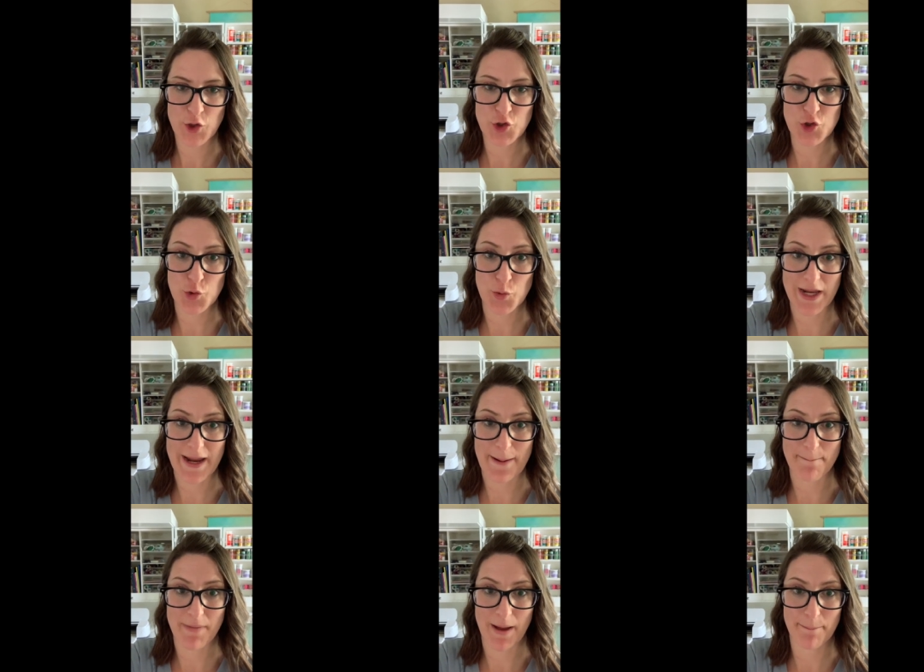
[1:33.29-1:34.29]

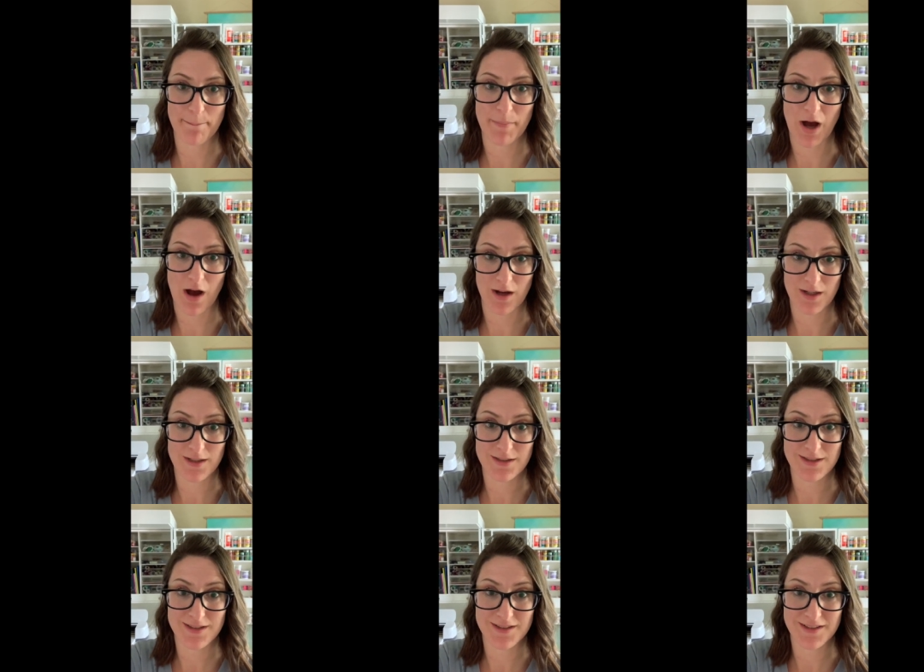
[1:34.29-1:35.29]
dream
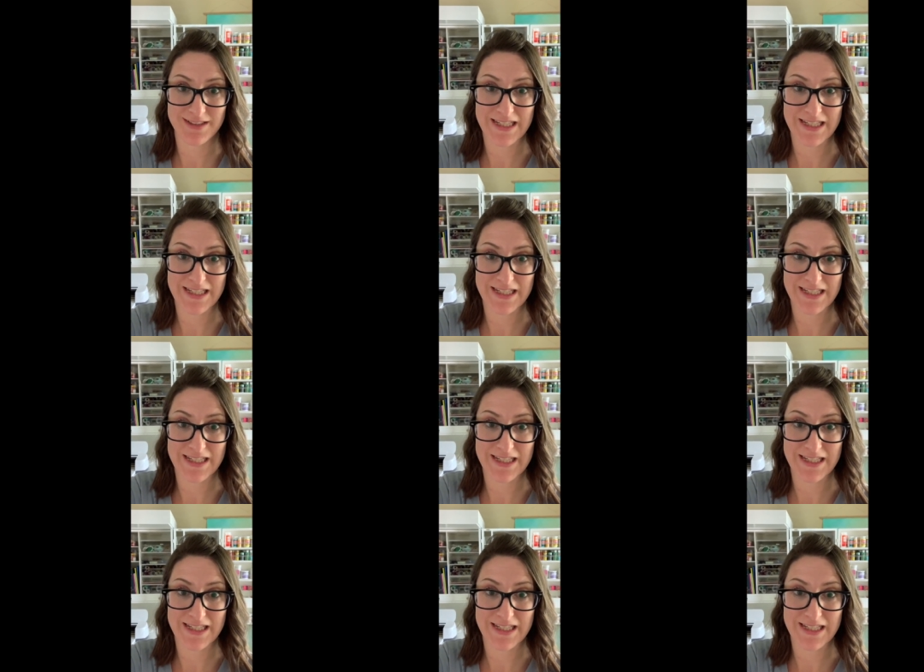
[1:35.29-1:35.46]
box.